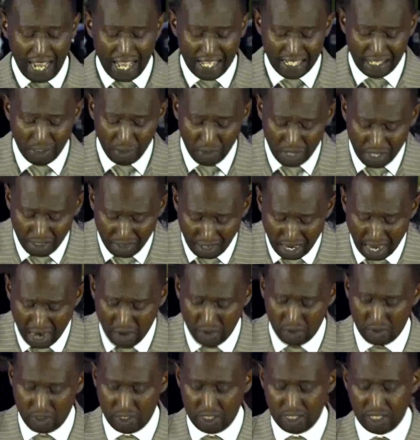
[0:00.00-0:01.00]
the other way
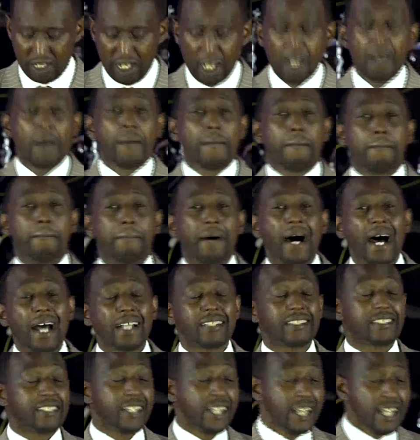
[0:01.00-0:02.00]
around.
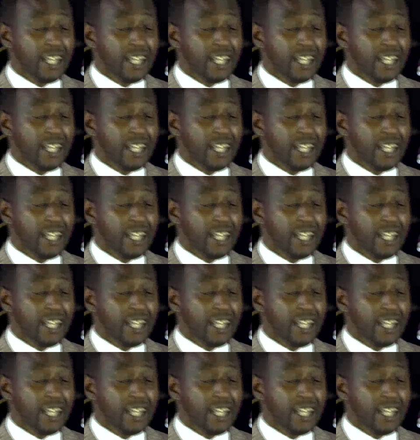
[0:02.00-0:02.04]
But